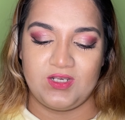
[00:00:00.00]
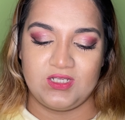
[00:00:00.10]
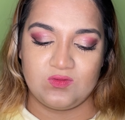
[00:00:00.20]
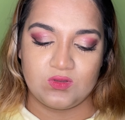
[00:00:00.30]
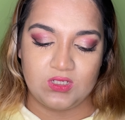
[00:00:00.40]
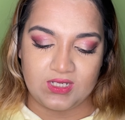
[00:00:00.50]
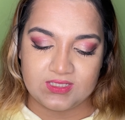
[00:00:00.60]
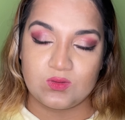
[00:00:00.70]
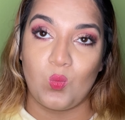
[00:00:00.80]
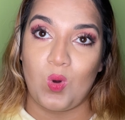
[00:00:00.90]
This would
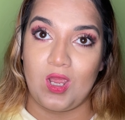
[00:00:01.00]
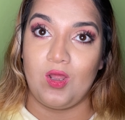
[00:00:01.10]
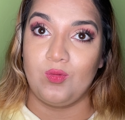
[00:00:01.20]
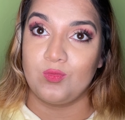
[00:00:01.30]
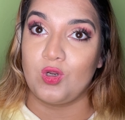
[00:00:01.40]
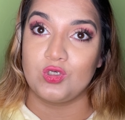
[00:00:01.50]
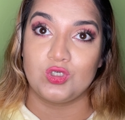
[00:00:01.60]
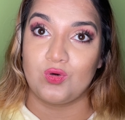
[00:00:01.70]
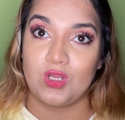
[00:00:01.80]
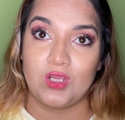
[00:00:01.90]
last a while, I'm not
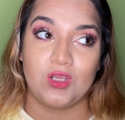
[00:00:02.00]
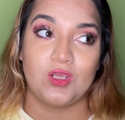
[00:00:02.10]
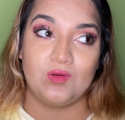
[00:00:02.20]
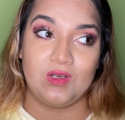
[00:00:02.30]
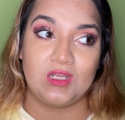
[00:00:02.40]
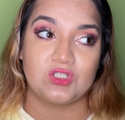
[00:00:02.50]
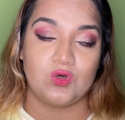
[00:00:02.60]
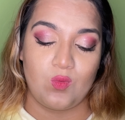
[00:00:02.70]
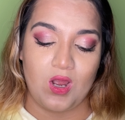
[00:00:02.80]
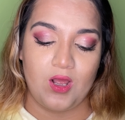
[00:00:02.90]
joking, last you
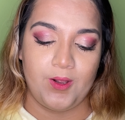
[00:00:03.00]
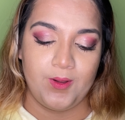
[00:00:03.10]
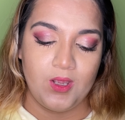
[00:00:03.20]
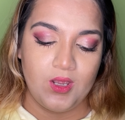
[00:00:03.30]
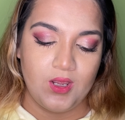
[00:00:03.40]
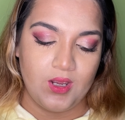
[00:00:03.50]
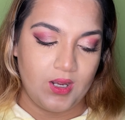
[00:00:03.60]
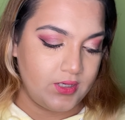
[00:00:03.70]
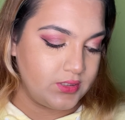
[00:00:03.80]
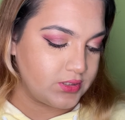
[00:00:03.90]
a while.
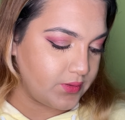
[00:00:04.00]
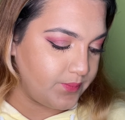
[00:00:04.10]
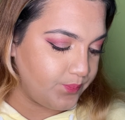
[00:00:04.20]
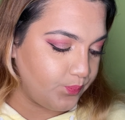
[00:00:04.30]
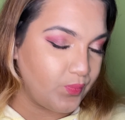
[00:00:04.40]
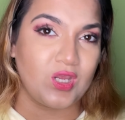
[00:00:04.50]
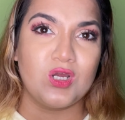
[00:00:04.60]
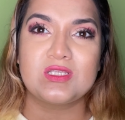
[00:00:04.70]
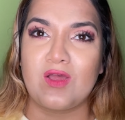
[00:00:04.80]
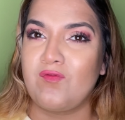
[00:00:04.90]
And
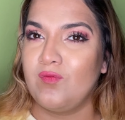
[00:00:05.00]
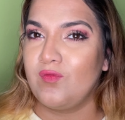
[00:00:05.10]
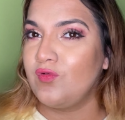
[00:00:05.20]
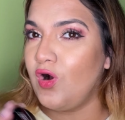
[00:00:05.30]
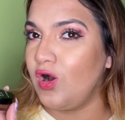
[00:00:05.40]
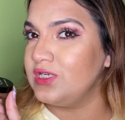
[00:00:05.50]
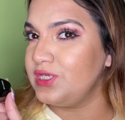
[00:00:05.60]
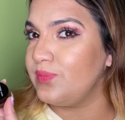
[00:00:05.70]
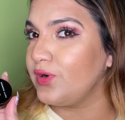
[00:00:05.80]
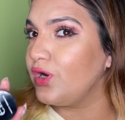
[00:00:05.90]
because I've got a
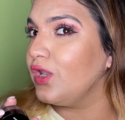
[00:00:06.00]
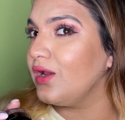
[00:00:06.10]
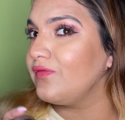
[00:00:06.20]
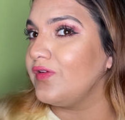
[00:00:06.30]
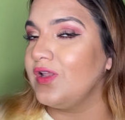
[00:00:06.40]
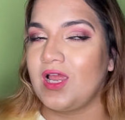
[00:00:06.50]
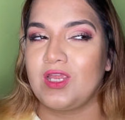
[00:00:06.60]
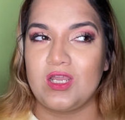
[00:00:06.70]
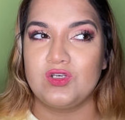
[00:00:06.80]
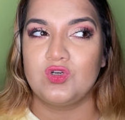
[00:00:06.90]
deeper color, I feel
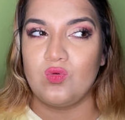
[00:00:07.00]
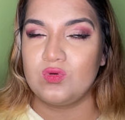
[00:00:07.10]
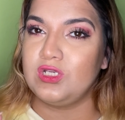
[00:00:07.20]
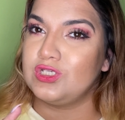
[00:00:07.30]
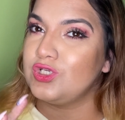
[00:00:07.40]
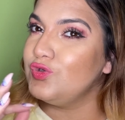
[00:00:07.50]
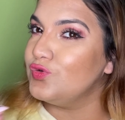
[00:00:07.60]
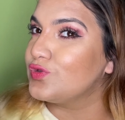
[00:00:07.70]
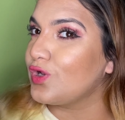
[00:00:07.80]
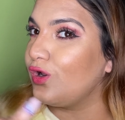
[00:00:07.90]
like I don't need to
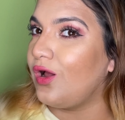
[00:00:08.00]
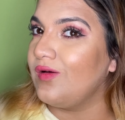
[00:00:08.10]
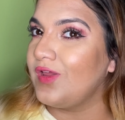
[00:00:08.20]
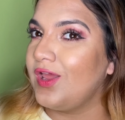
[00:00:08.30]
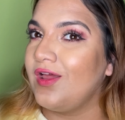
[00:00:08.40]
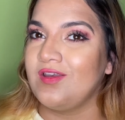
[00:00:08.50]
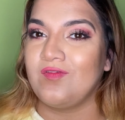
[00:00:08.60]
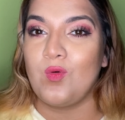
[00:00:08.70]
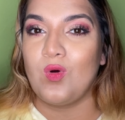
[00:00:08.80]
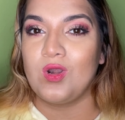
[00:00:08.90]
use a lot of it. And if
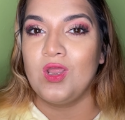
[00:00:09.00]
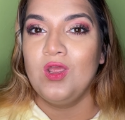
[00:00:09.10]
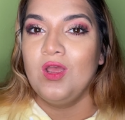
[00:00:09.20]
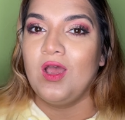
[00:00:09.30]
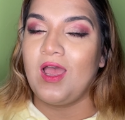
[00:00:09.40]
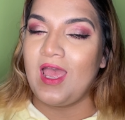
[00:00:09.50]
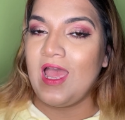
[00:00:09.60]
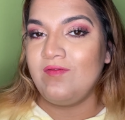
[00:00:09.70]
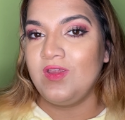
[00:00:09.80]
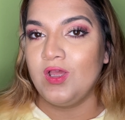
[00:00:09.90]
I want a
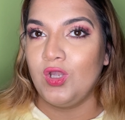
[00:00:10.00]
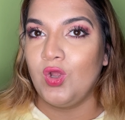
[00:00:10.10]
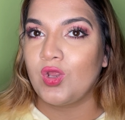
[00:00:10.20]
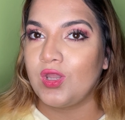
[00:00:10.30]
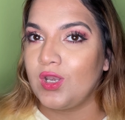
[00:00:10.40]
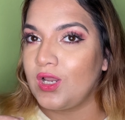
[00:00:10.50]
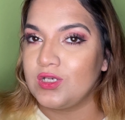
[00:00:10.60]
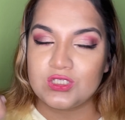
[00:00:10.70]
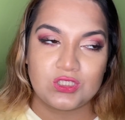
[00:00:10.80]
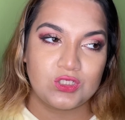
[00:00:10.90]
heavier look, then I
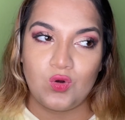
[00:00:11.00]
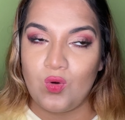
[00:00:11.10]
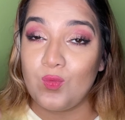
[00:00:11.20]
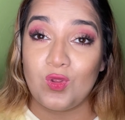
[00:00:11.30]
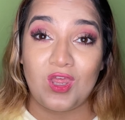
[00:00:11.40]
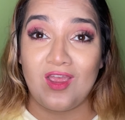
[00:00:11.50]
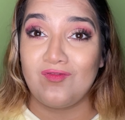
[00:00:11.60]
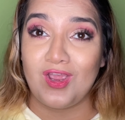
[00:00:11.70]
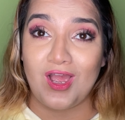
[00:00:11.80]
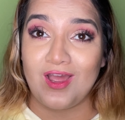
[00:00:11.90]
just go in with a
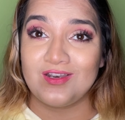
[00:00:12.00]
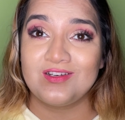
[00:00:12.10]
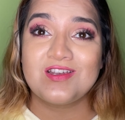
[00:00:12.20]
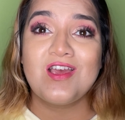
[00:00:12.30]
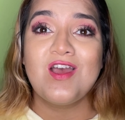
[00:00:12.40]
heavier hand.